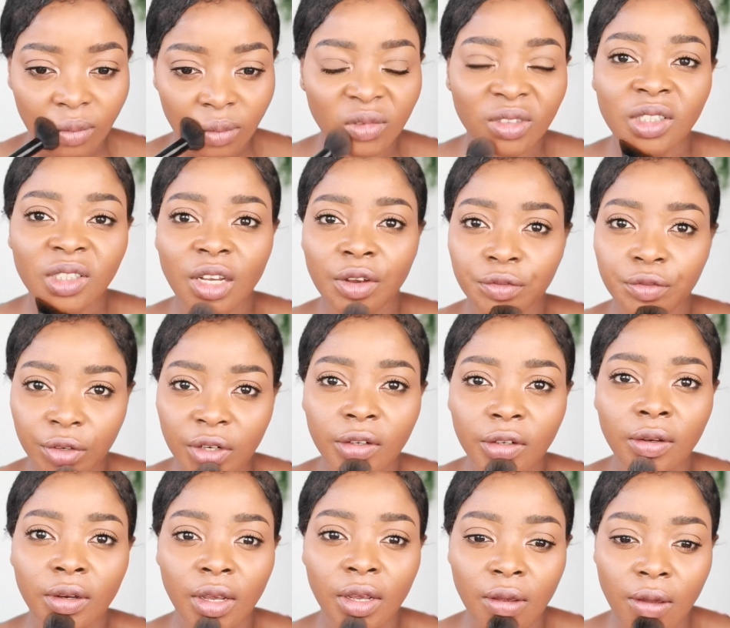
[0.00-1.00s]

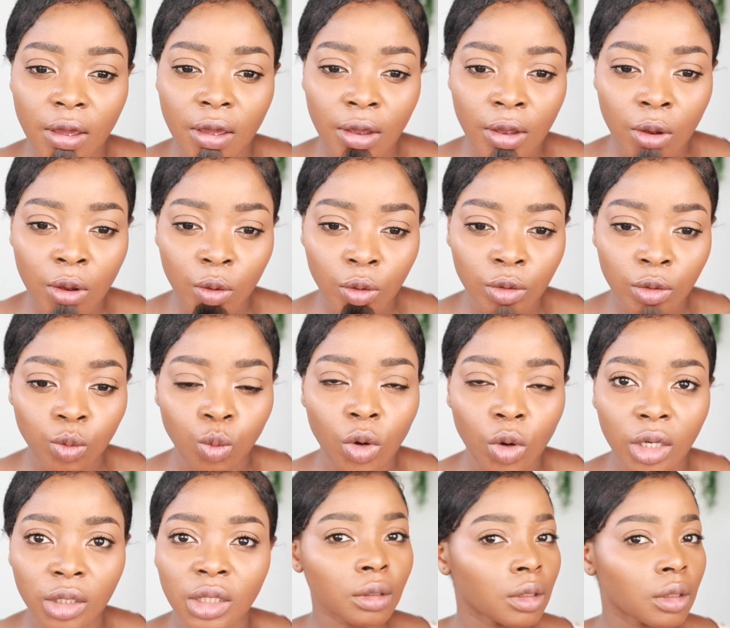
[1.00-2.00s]
Definitely a good
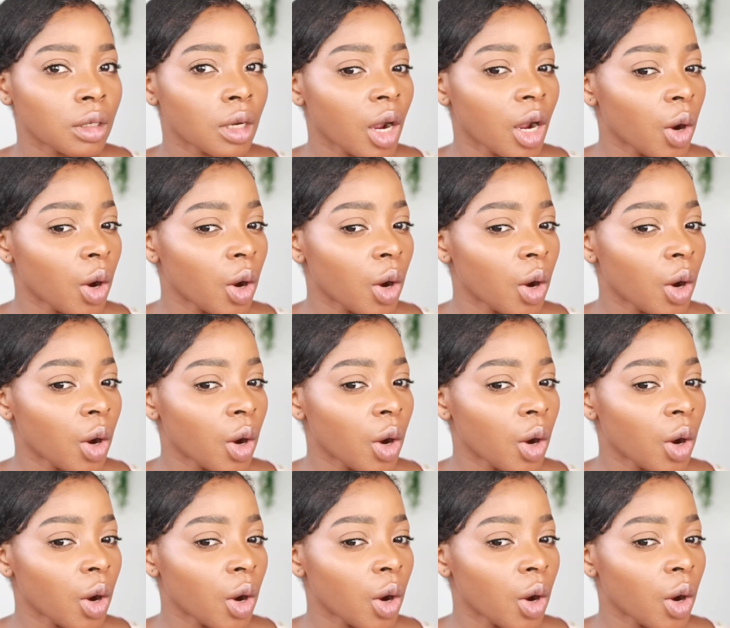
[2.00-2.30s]
one. I